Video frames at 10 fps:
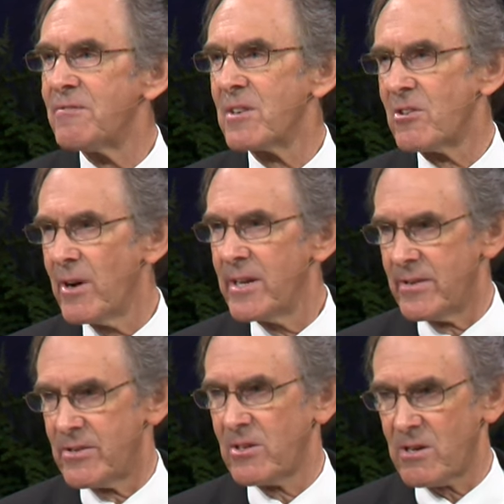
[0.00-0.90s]
of the
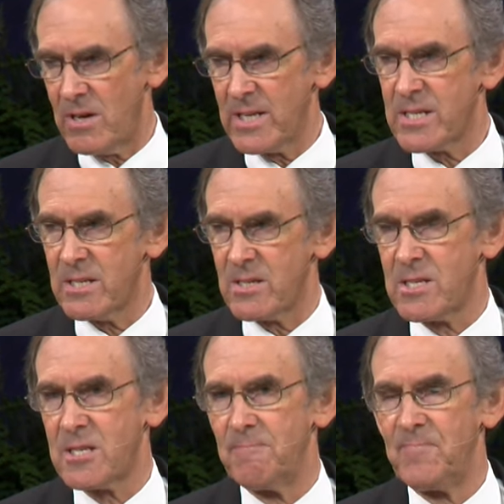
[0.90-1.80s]
greatest crisis